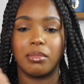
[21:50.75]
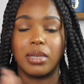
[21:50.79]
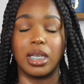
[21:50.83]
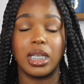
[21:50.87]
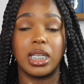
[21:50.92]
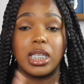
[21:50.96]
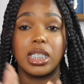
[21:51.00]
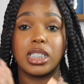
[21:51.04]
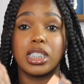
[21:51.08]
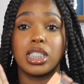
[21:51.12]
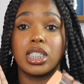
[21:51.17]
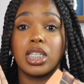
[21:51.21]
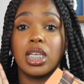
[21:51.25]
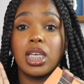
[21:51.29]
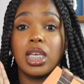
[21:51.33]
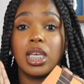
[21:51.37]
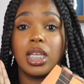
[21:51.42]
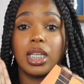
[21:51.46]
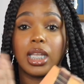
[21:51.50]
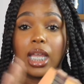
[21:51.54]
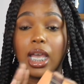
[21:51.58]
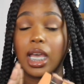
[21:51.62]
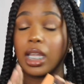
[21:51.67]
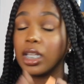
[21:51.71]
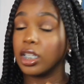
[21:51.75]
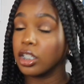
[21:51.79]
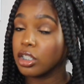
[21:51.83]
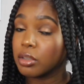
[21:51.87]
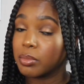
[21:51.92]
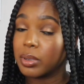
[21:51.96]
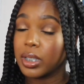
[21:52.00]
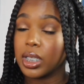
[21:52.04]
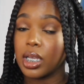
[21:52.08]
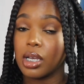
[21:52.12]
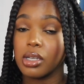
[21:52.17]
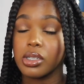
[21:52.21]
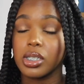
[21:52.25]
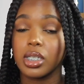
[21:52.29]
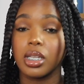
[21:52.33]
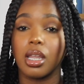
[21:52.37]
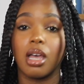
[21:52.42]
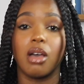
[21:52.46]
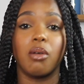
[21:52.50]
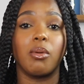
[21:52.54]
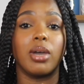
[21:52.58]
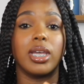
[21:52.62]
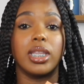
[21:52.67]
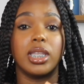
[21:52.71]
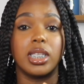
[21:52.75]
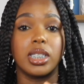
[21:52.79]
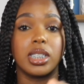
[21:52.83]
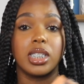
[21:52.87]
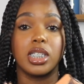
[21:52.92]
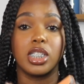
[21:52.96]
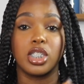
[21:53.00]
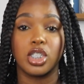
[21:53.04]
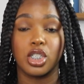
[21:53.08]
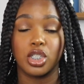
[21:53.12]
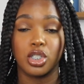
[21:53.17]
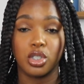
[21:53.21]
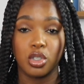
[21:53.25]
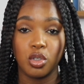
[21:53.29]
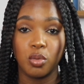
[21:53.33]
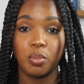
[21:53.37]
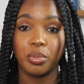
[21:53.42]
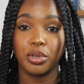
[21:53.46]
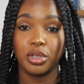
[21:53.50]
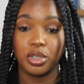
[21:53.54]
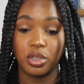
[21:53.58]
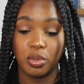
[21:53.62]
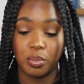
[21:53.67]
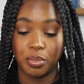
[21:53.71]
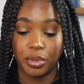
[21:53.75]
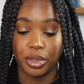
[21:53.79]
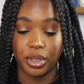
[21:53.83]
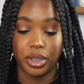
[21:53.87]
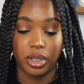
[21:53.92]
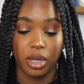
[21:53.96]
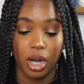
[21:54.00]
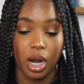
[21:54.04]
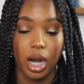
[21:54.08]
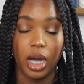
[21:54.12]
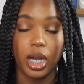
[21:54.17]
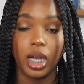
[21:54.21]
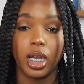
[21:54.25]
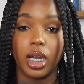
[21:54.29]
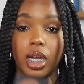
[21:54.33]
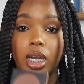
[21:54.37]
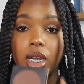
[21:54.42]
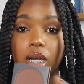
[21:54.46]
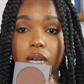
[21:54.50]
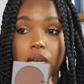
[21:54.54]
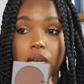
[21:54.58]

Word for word: it is like a little bit goes a long way this is a super duper dark